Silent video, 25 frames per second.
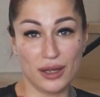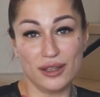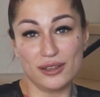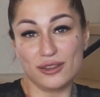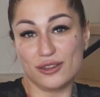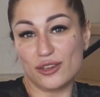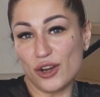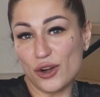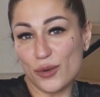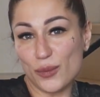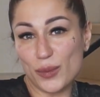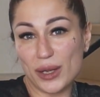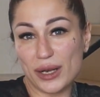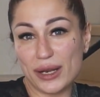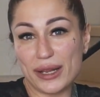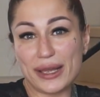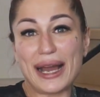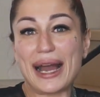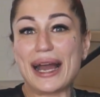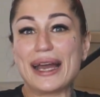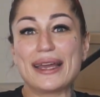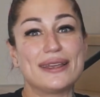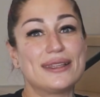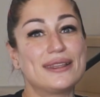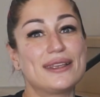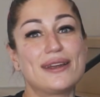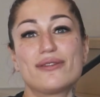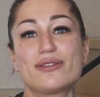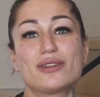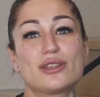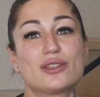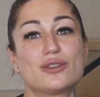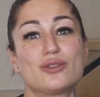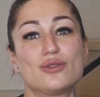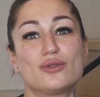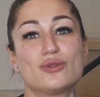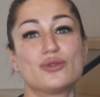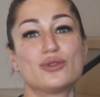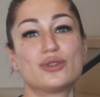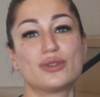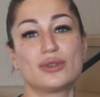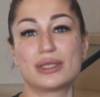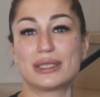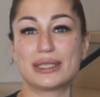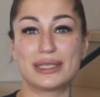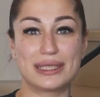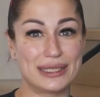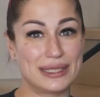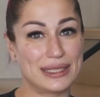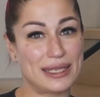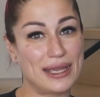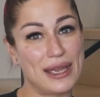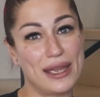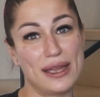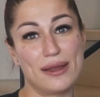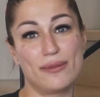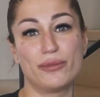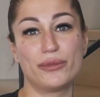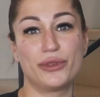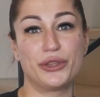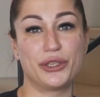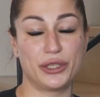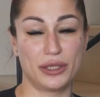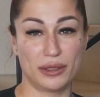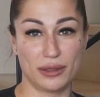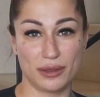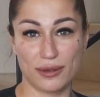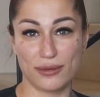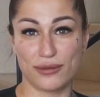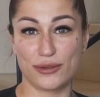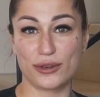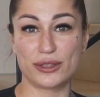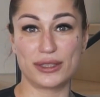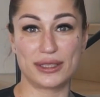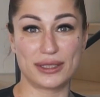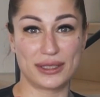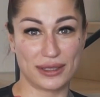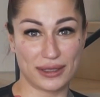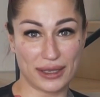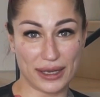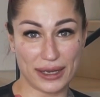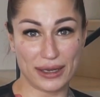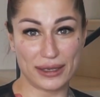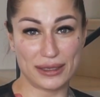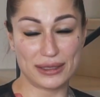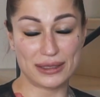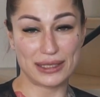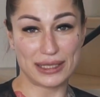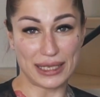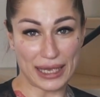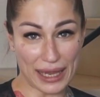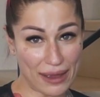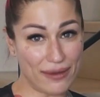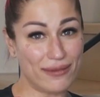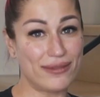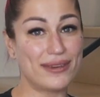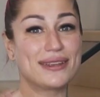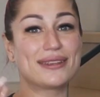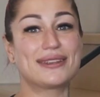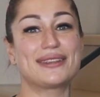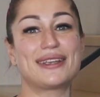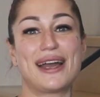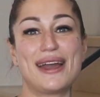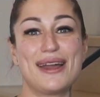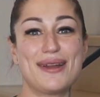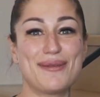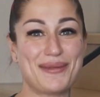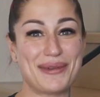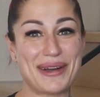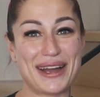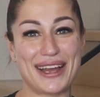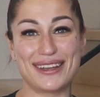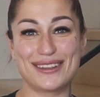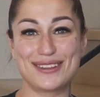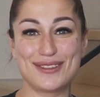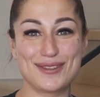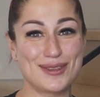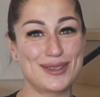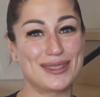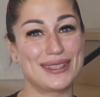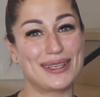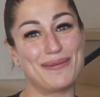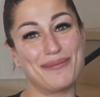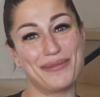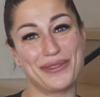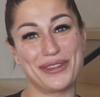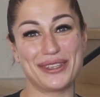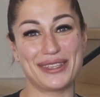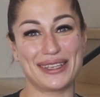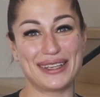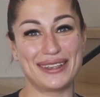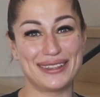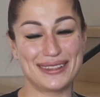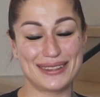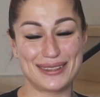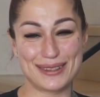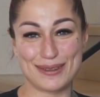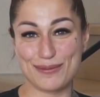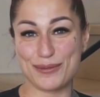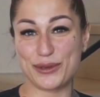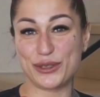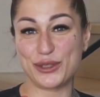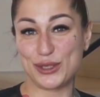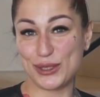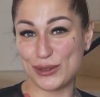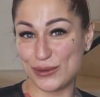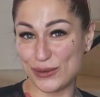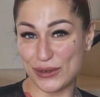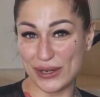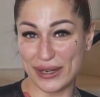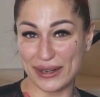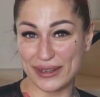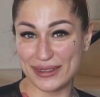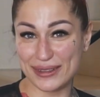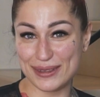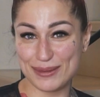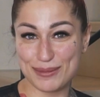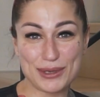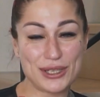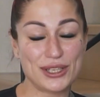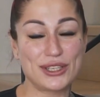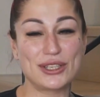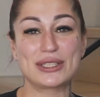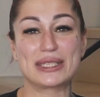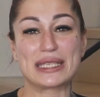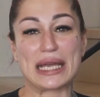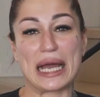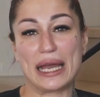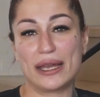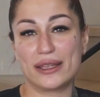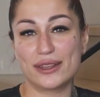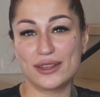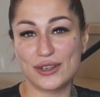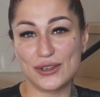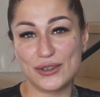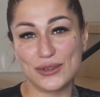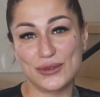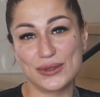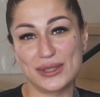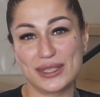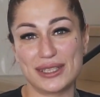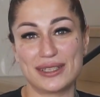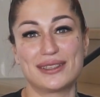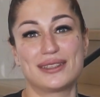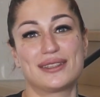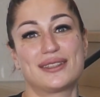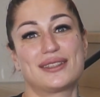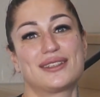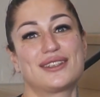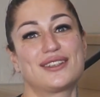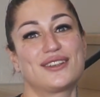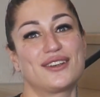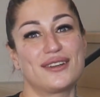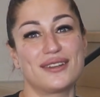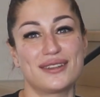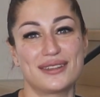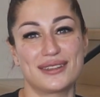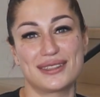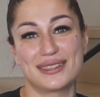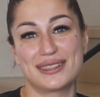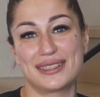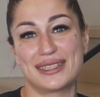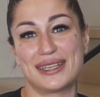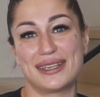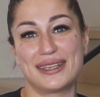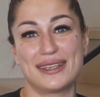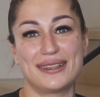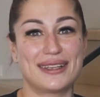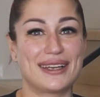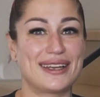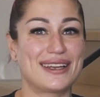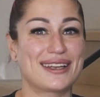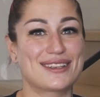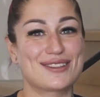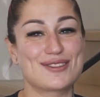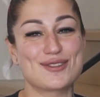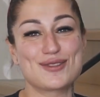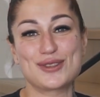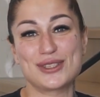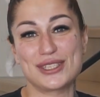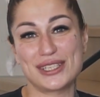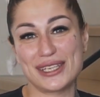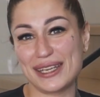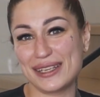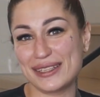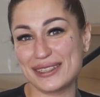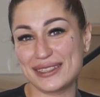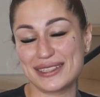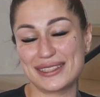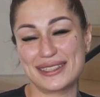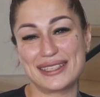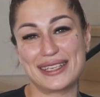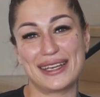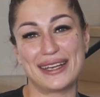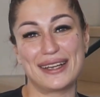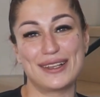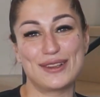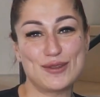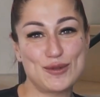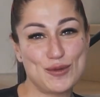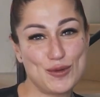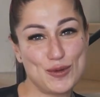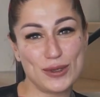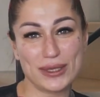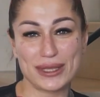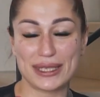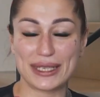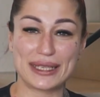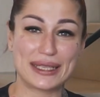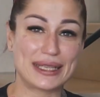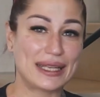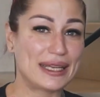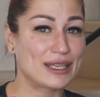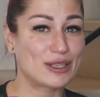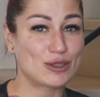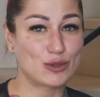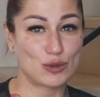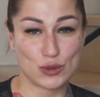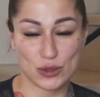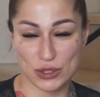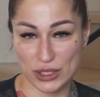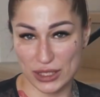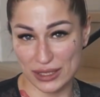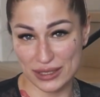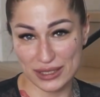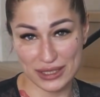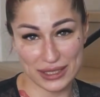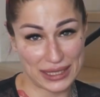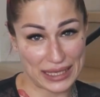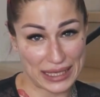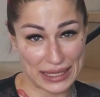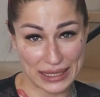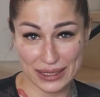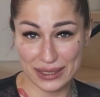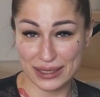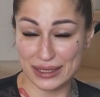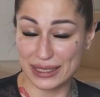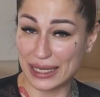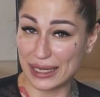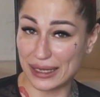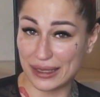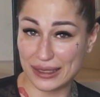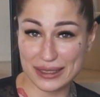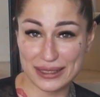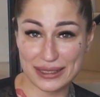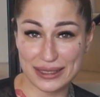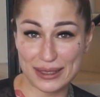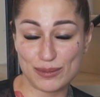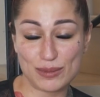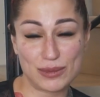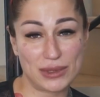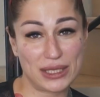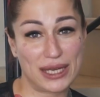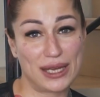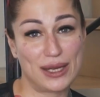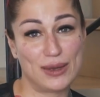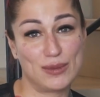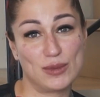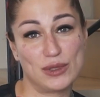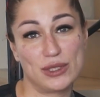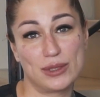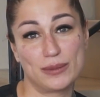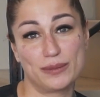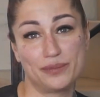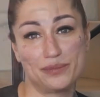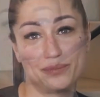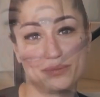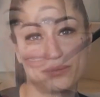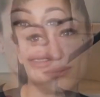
Normally, I never do same thing for the clients. Every time I do something a little bit different, because I know that the girls, they like to change their look, they like to change their style sometimes.